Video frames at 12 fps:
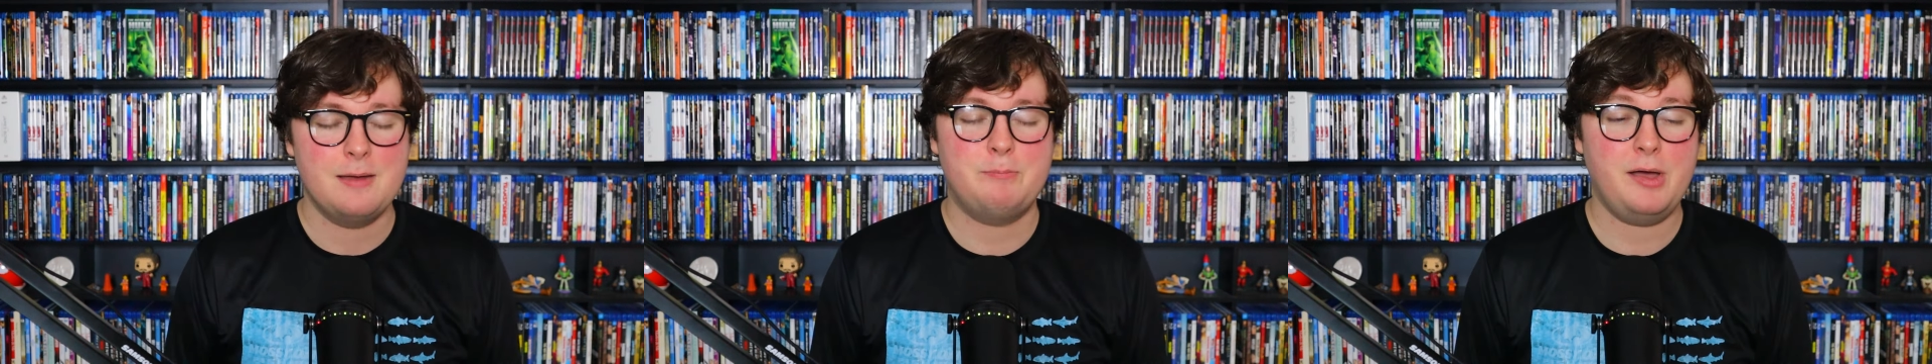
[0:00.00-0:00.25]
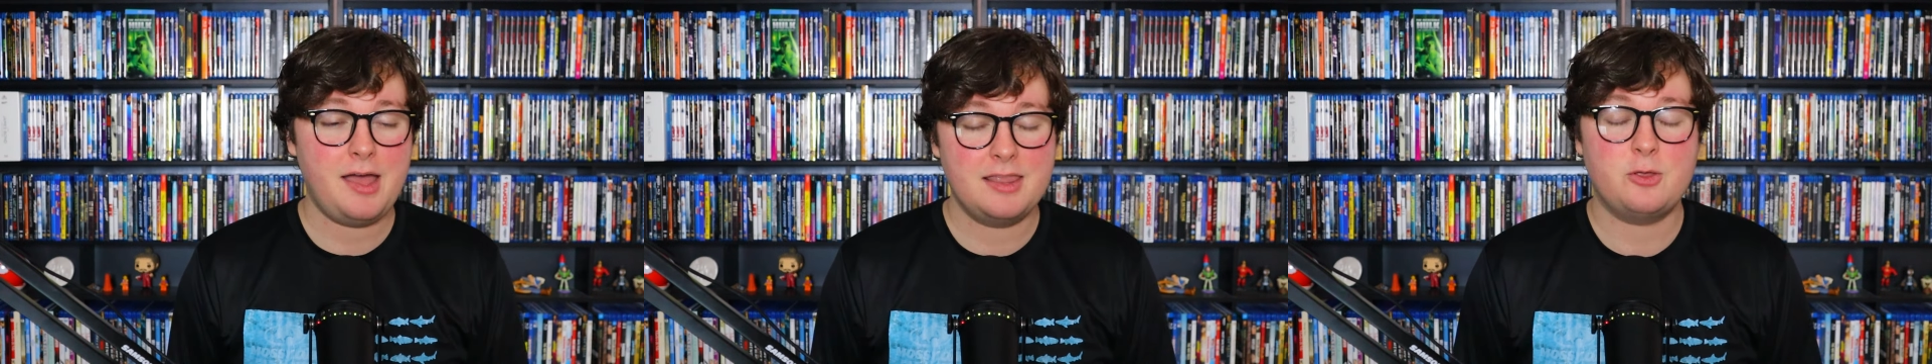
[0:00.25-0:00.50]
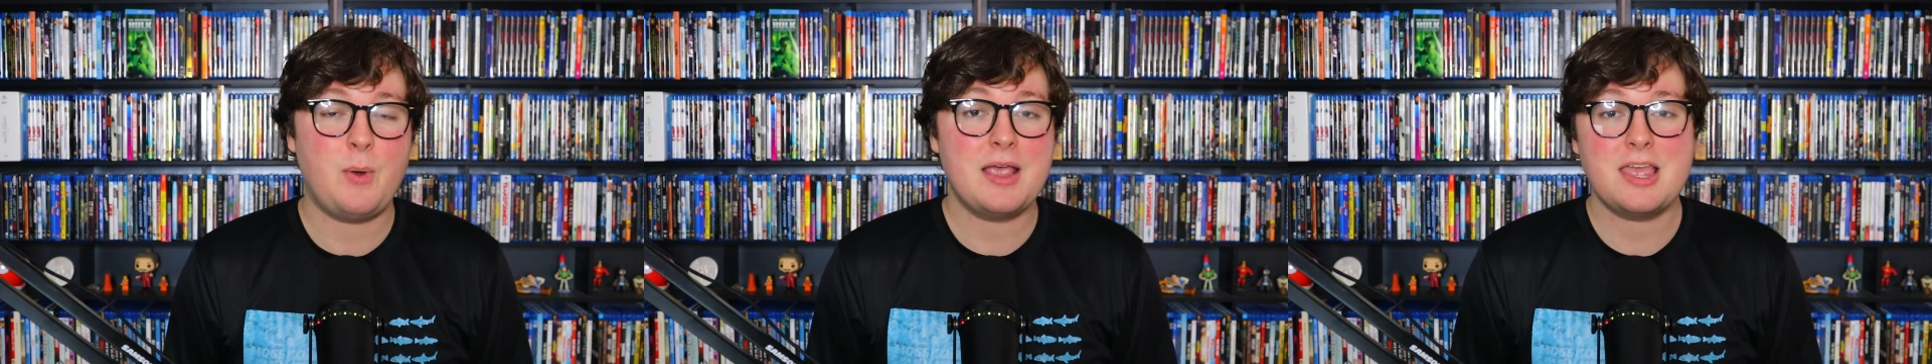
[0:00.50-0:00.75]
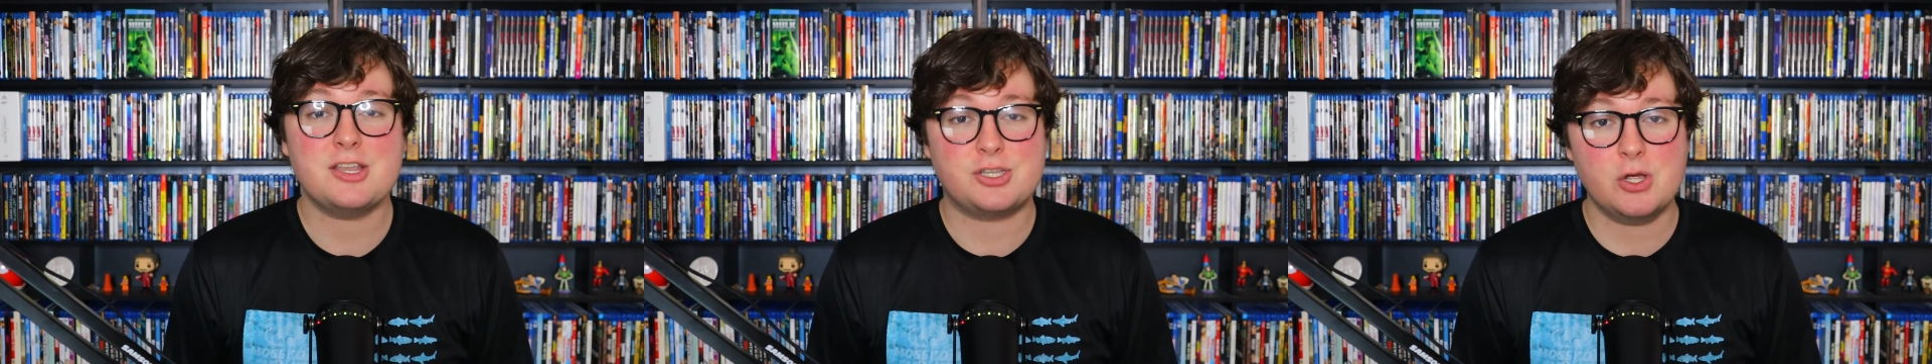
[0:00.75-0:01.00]
But the way
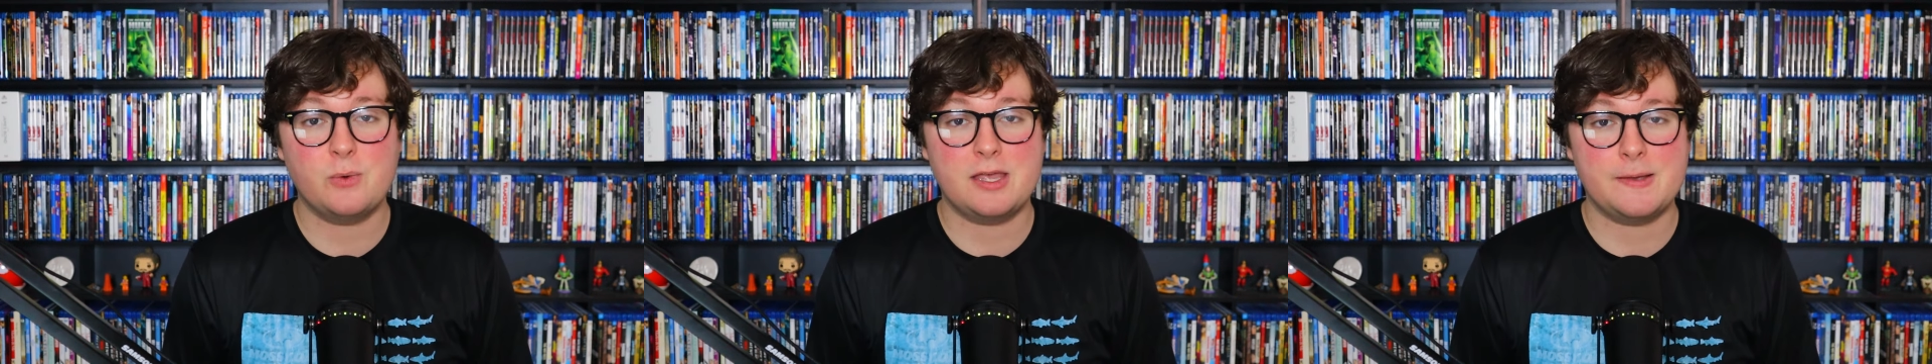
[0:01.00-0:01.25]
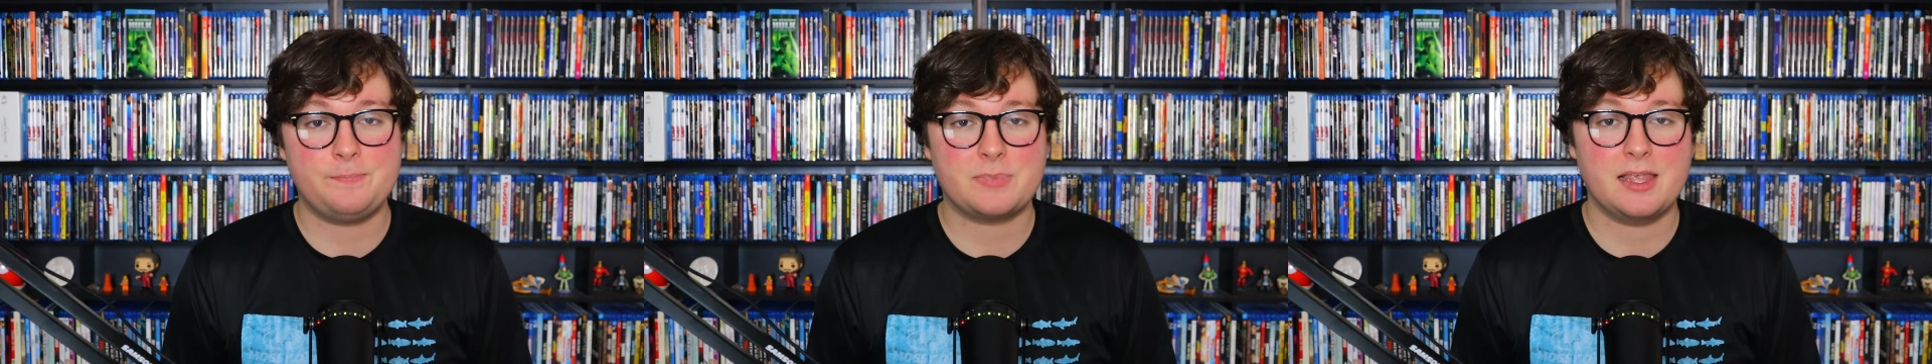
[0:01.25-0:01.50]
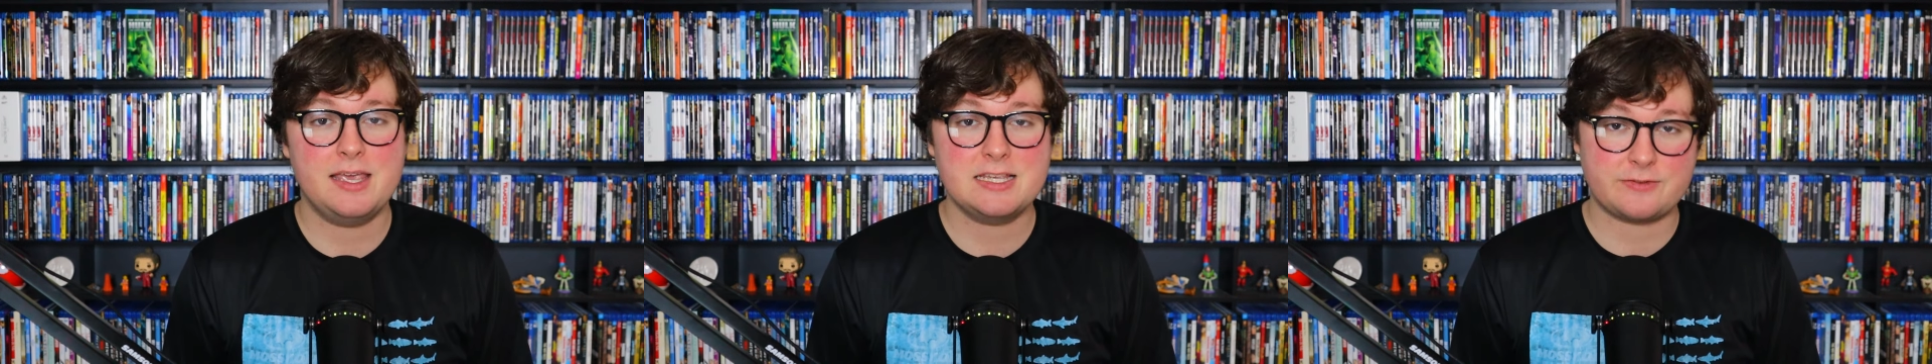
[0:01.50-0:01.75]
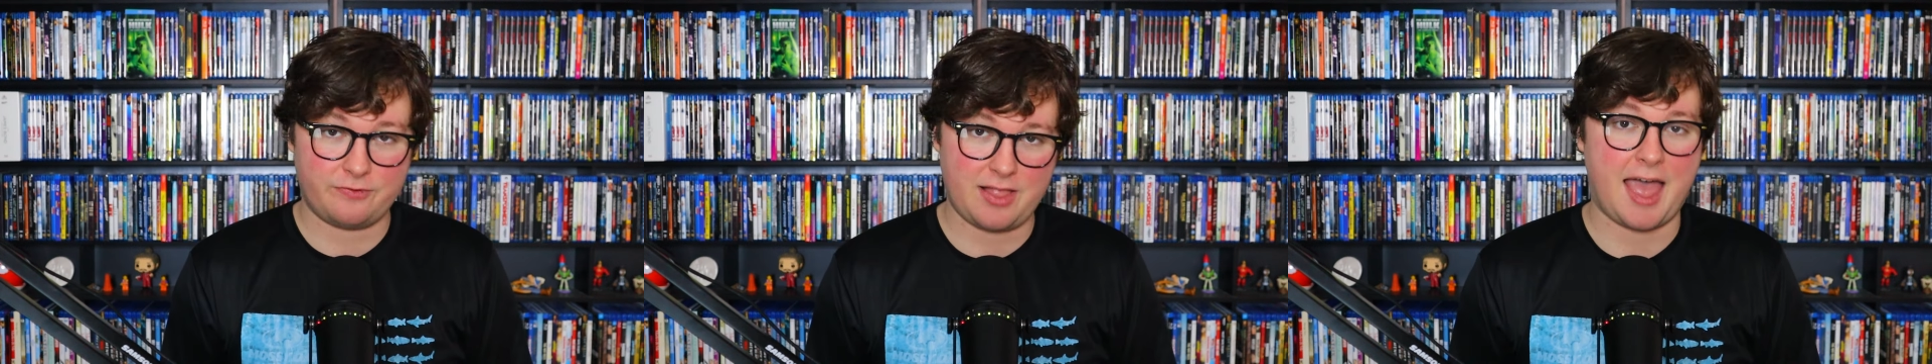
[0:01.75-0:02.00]
they do it
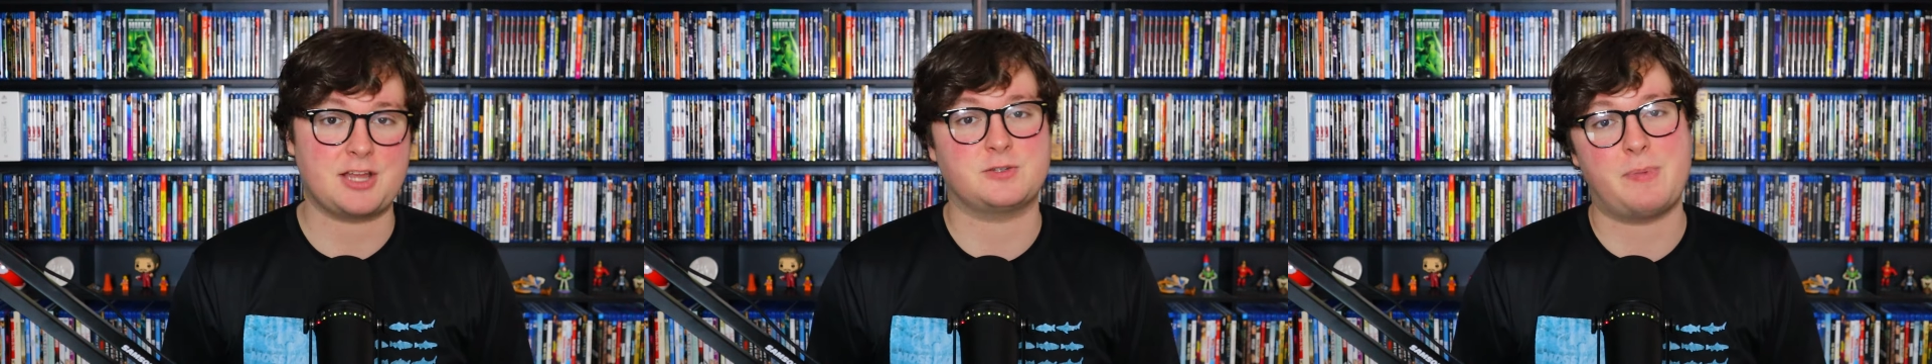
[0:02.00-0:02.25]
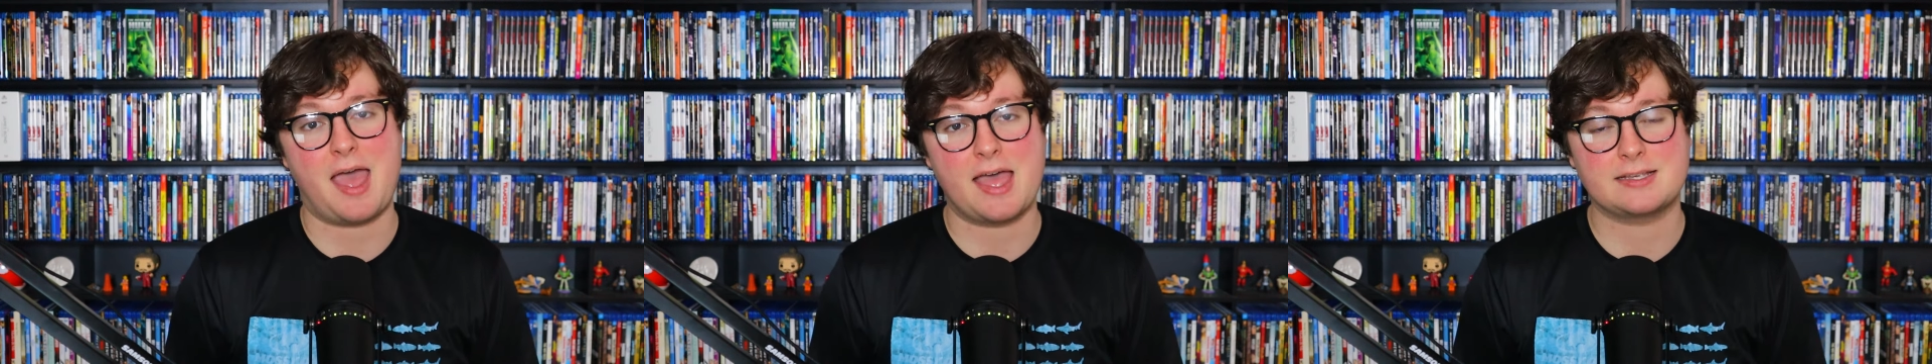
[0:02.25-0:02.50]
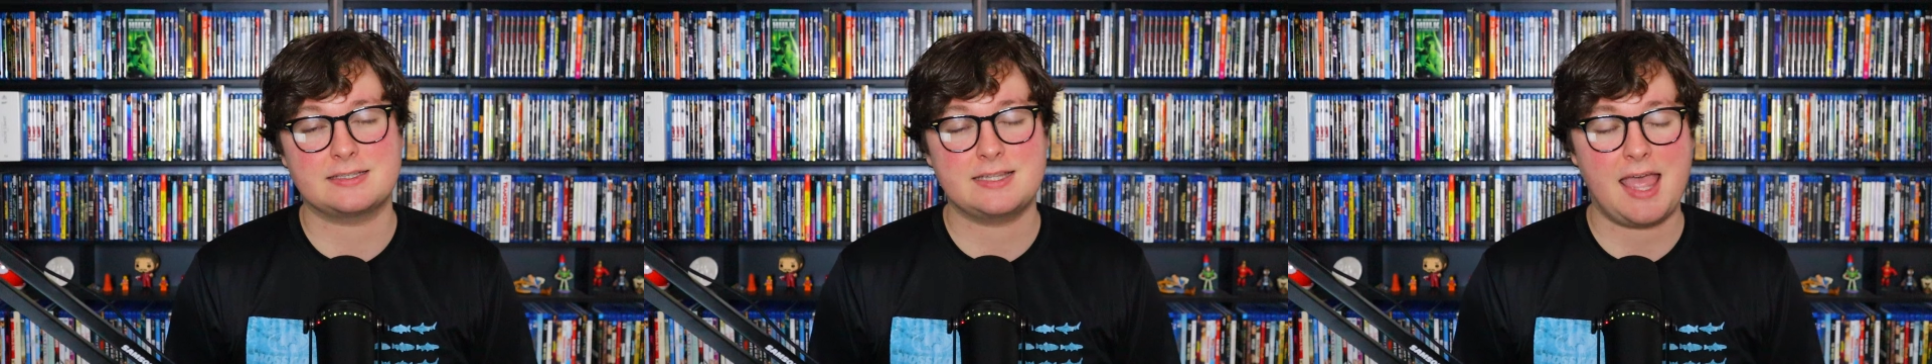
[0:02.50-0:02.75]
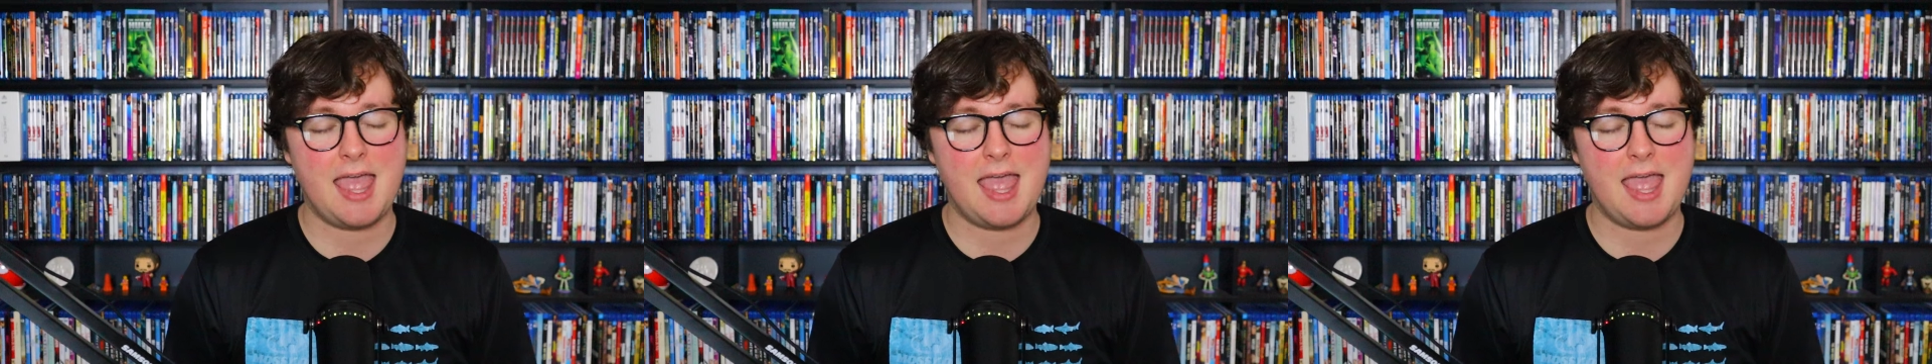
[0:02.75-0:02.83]
is flashbacks,